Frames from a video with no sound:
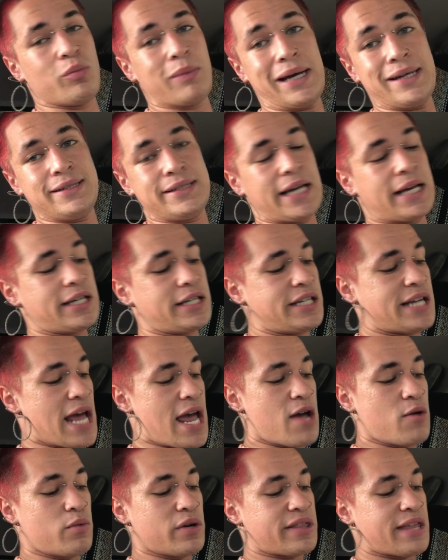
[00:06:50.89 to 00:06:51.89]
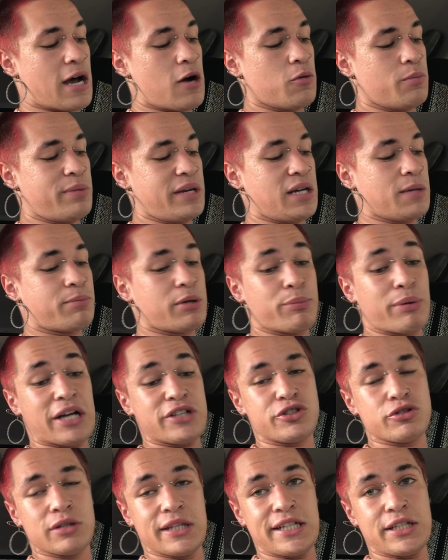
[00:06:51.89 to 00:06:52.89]
my day-to-day without being
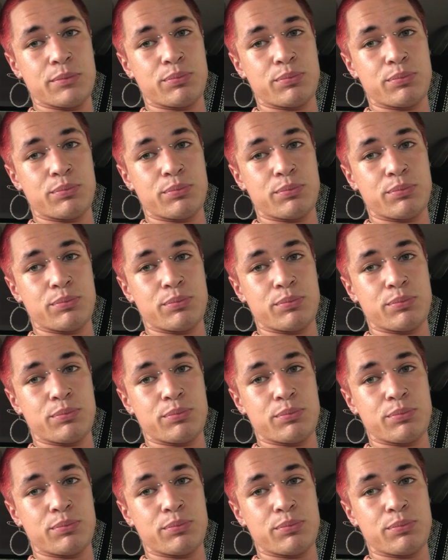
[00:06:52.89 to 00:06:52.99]
perpetually